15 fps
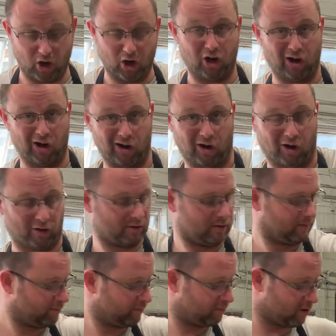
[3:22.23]
a lot,
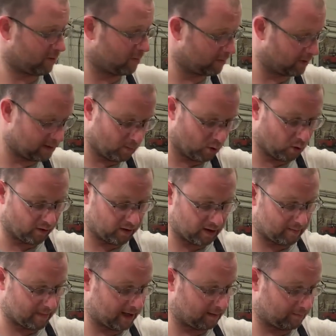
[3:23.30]
probably more than the
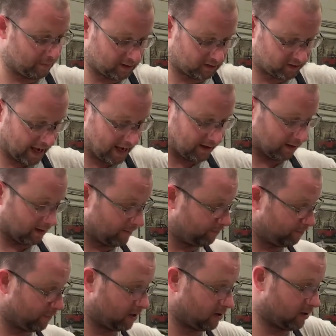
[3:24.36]
main big sander,
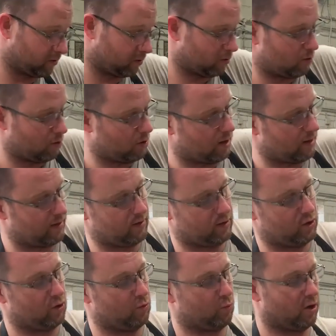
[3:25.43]
because
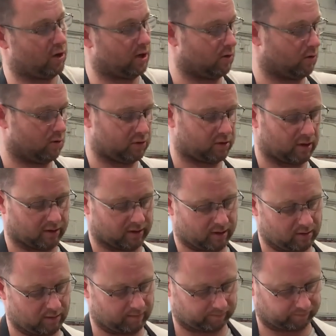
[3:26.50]
what you can also do